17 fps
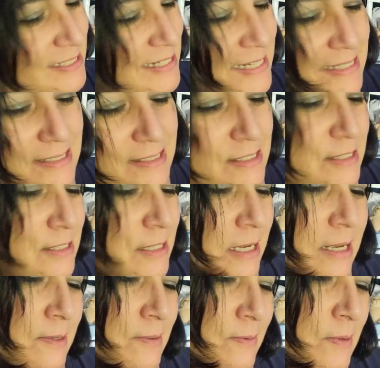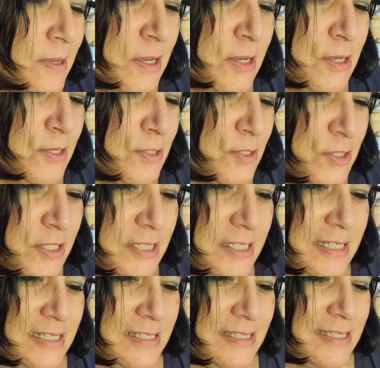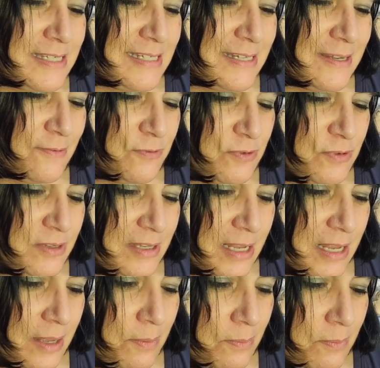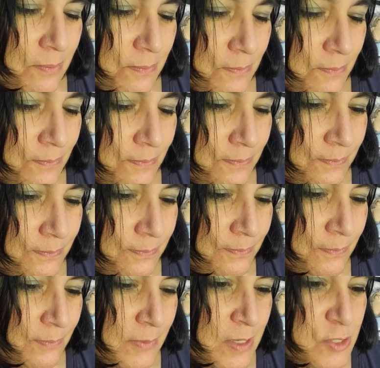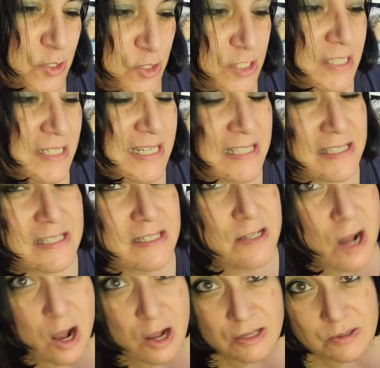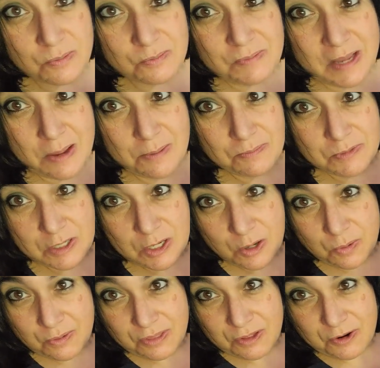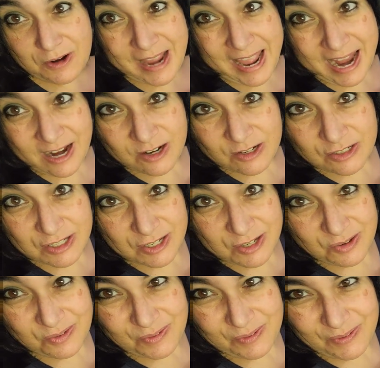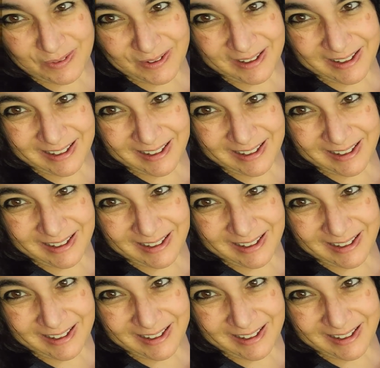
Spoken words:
needs a different name. She needs an autumn name to go with her hair, too.